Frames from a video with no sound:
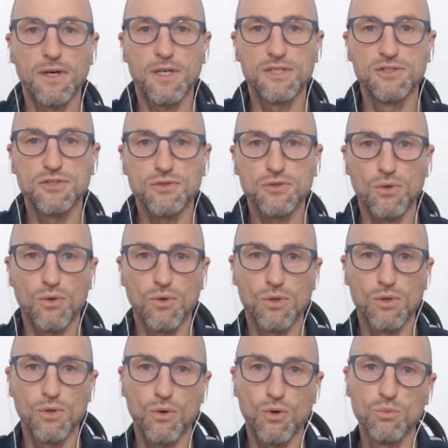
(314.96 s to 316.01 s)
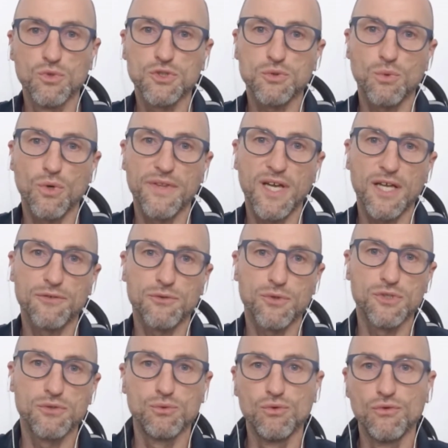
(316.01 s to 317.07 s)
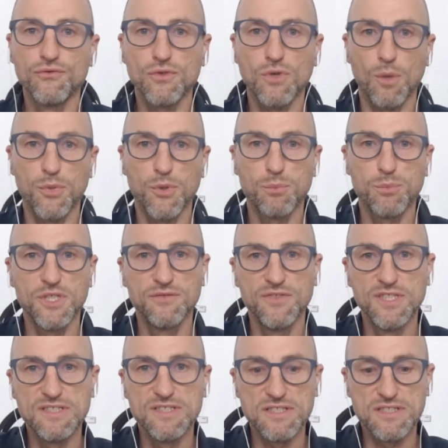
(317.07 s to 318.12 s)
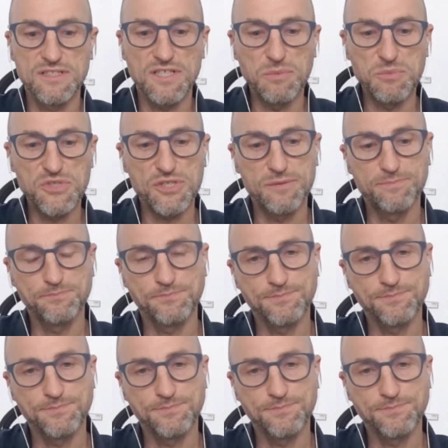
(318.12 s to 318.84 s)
install almost 100 rooftop PV systems.